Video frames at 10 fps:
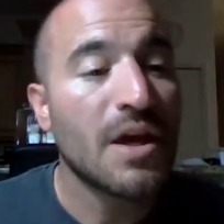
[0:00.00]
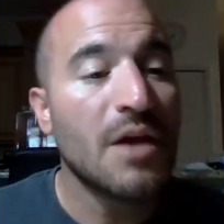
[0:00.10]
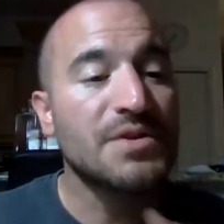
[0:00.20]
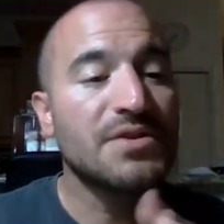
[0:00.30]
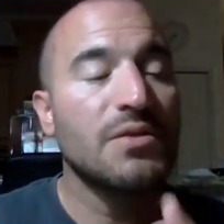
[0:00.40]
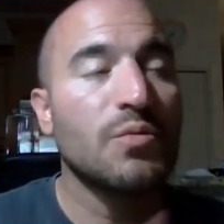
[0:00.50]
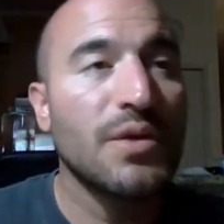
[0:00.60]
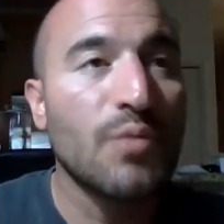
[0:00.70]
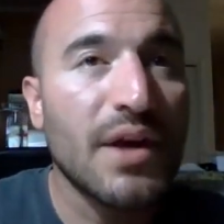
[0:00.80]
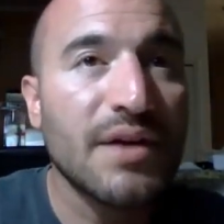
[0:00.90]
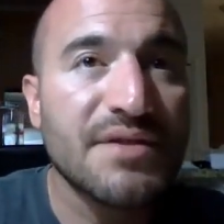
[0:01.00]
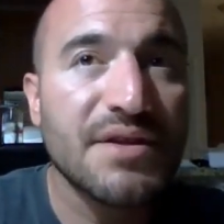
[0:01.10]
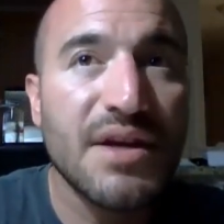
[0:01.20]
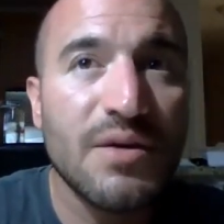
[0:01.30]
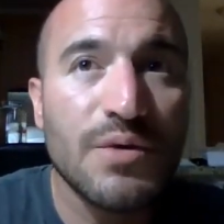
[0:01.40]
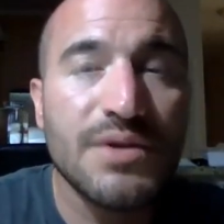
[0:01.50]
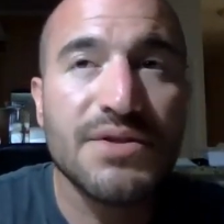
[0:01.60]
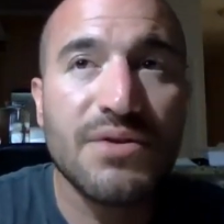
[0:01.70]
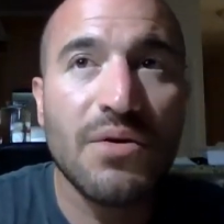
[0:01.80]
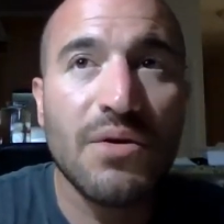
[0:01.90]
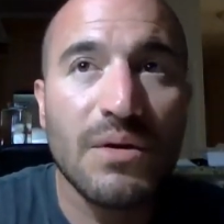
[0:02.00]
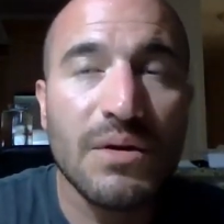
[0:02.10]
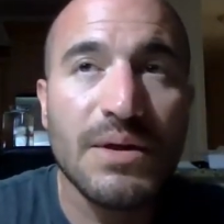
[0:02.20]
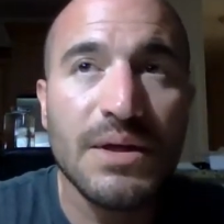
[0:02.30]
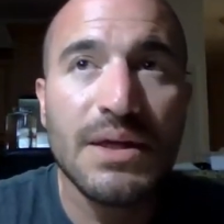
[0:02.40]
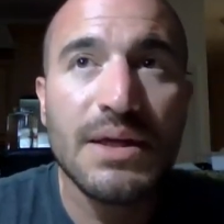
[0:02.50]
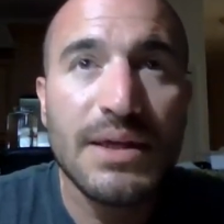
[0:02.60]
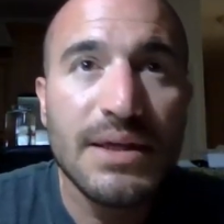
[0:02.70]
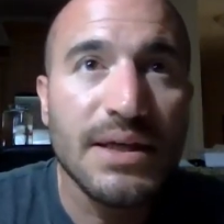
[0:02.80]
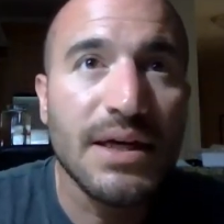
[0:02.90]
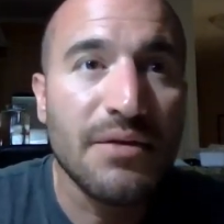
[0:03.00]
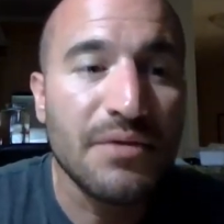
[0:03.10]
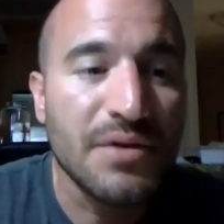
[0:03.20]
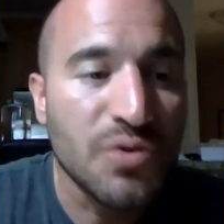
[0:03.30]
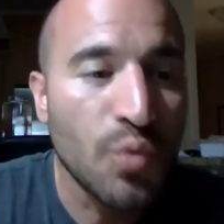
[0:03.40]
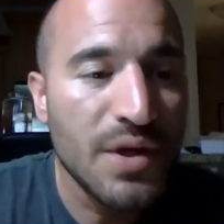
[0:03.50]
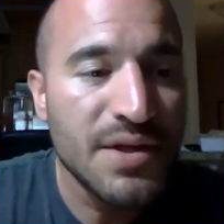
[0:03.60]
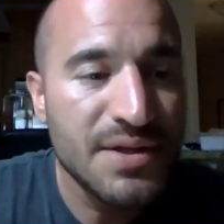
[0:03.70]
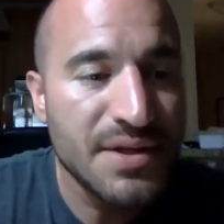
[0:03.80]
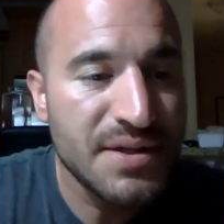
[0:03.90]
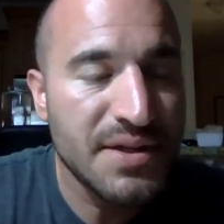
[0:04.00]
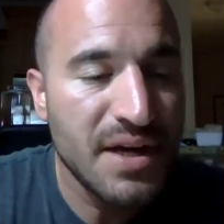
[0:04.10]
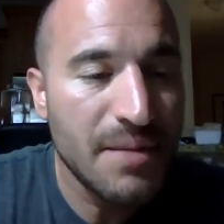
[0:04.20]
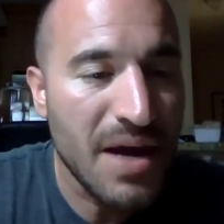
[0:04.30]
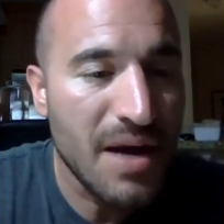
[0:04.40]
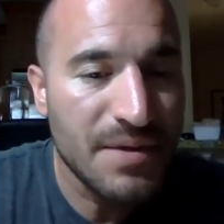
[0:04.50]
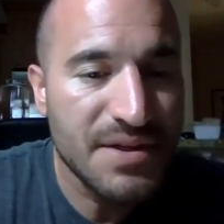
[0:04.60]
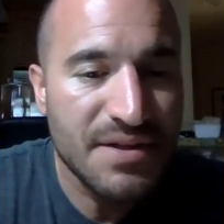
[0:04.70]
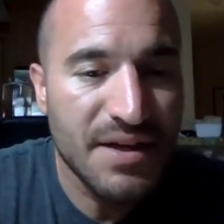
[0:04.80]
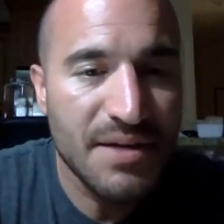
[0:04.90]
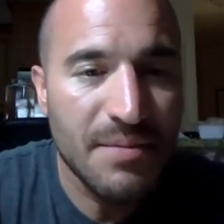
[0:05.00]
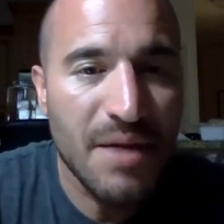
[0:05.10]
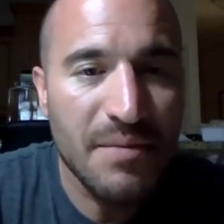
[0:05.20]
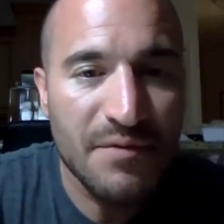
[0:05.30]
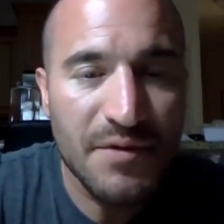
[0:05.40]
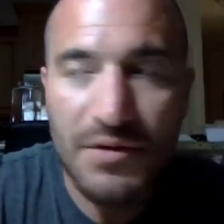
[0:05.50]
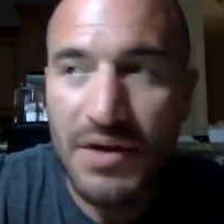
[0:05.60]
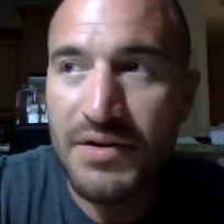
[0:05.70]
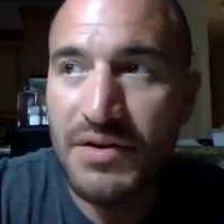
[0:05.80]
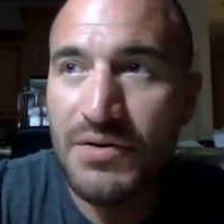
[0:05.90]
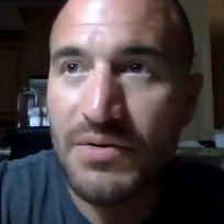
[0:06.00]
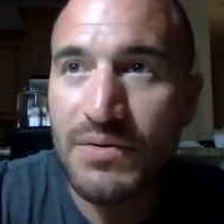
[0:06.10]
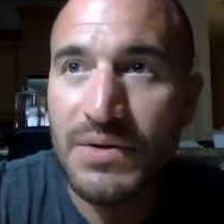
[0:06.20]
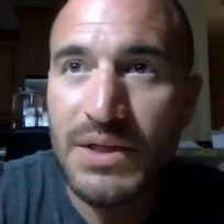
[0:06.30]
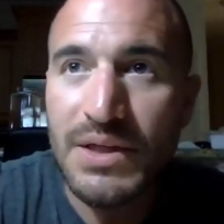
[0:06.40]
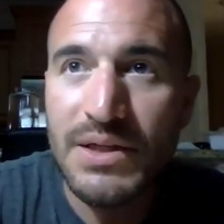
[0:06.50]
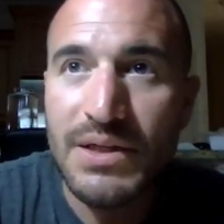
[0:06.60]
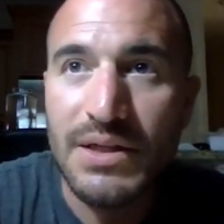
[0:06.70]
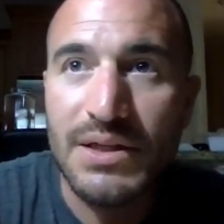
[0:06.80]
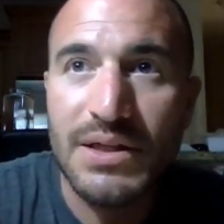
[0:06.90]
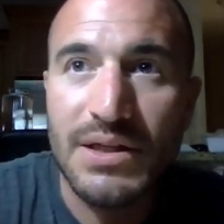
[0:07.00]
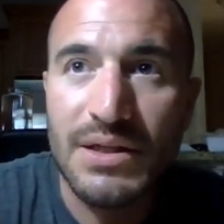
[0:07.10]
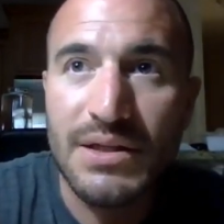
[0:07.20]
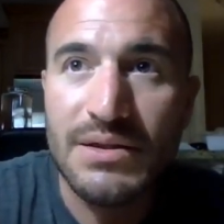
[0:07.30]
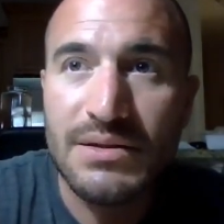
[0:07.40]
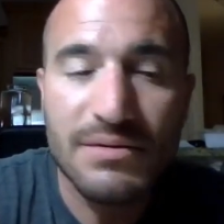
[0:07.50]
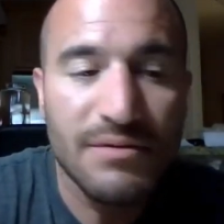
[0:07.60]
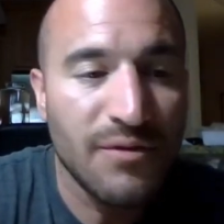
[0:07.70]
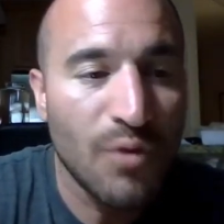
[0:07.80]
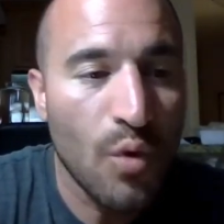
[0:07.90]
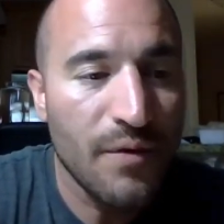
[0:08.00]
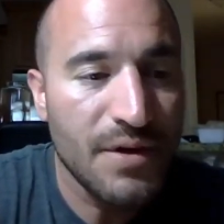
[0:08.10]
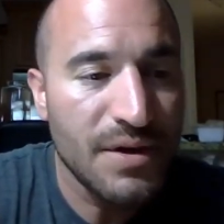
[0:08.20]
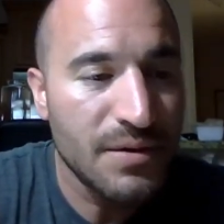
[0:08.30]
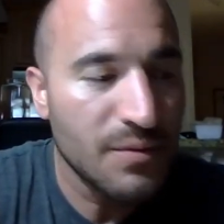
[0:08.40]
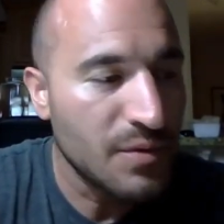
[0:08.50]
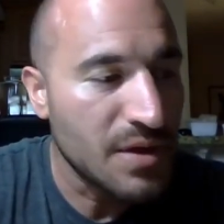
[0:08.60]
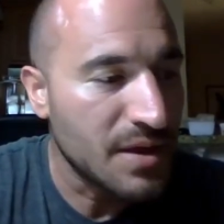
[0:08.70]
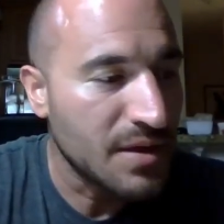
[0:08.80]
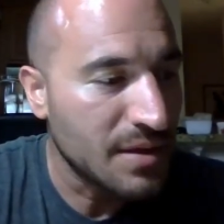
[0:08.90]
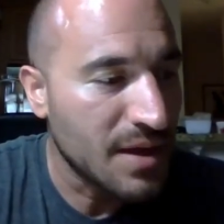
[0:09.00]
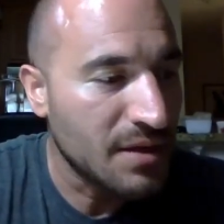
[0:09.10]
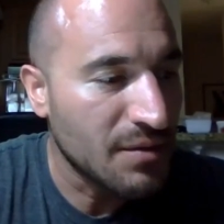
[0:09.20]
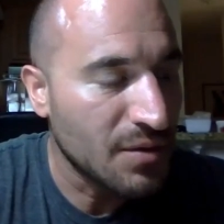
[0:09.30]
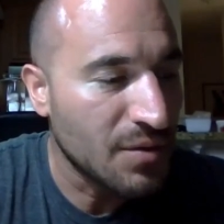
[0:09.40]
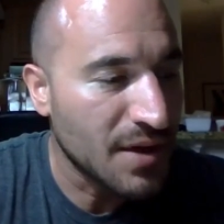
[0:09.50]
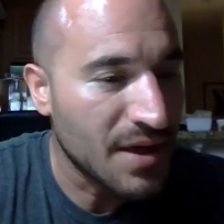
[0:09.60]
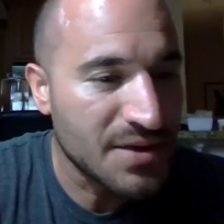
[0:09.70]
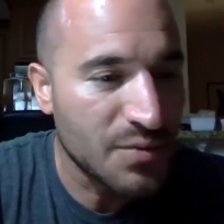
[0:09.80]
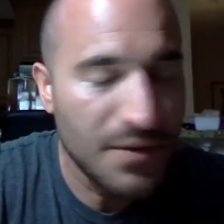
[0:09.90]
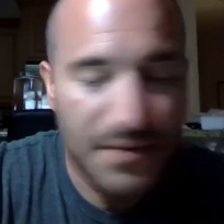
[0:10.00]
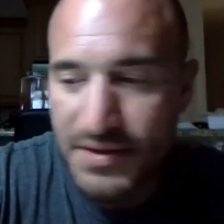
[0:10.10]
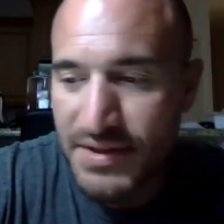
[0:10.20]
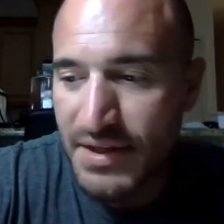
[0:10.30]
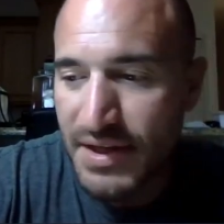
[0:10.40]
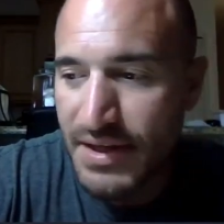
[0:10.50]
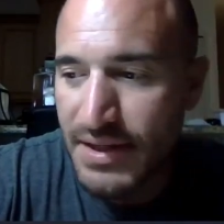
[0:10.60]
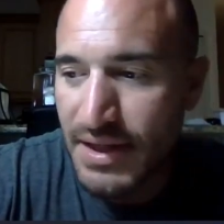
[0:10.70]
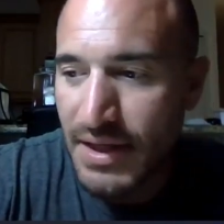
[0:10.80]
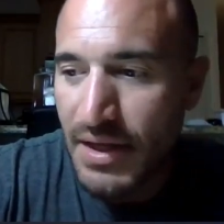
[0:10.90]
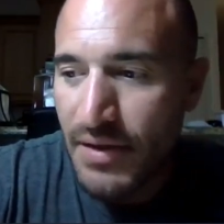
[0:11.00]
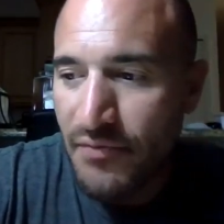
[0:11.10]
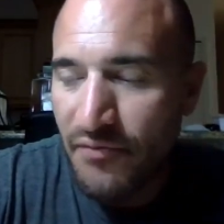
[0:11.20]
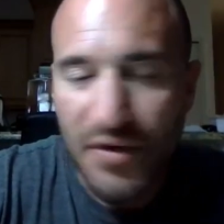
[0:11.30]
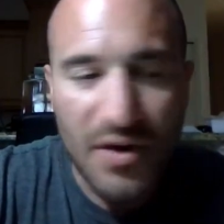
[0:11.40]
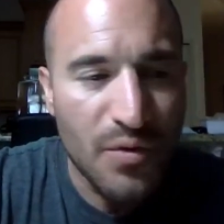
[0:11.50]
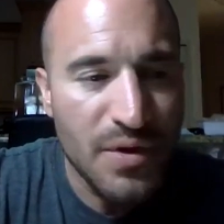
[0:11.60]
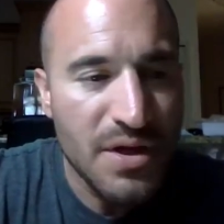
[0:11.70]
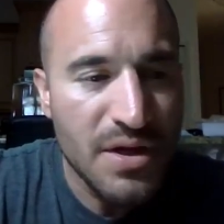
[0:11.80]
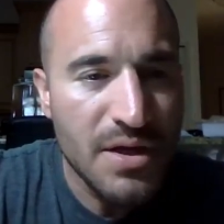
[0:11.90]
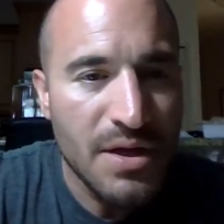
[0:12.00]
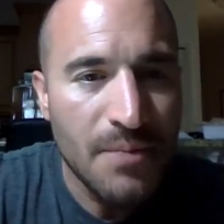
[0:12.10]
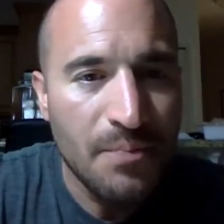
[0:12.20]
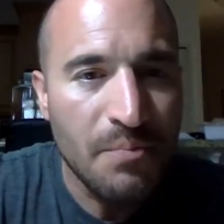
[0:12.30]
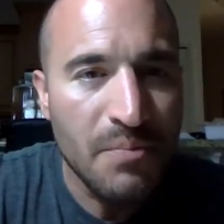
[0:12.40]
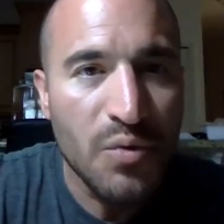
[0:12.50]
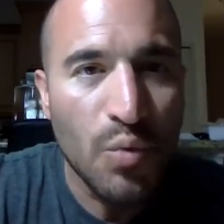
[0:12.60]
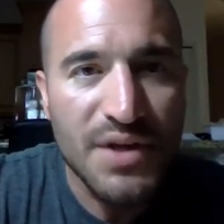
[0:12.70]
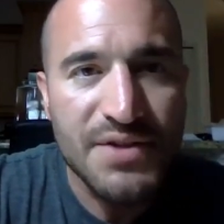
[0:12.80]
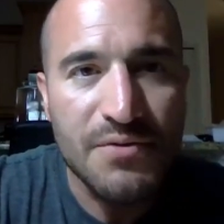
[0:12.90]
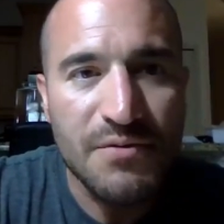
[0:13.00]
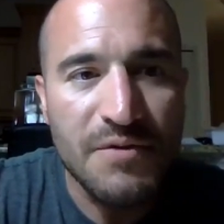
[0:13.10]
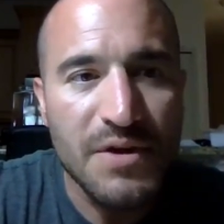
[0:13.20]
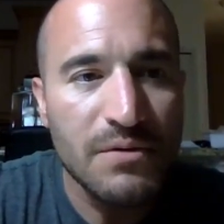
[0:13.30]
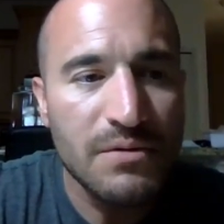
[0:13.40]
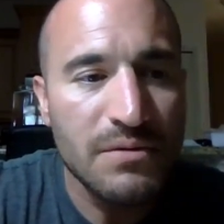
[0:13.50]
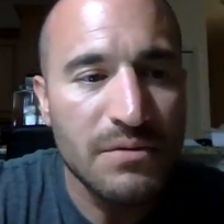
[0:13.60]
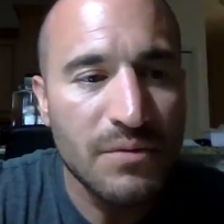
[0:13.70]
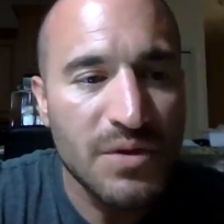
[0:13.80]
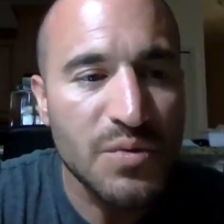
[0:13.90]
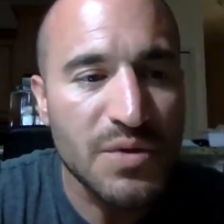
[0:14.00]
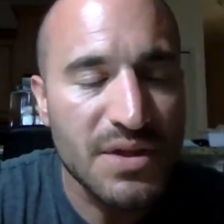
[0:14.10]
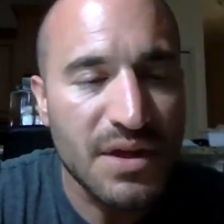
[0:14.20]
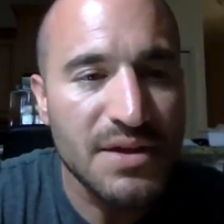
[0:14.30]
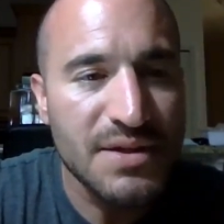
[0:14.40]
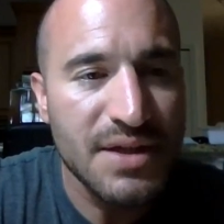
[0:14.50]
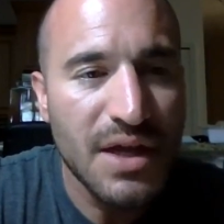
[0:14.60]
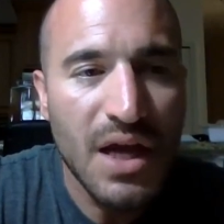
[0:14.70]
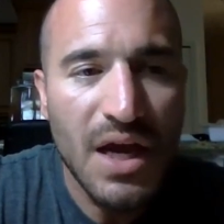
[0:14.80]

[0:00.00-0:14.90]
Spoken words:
It was good. We went out today. We saw the Twins Stadium, Hammond Field out here in Florida. Had a little guest with us today. Very Midwestern feel, which was nice.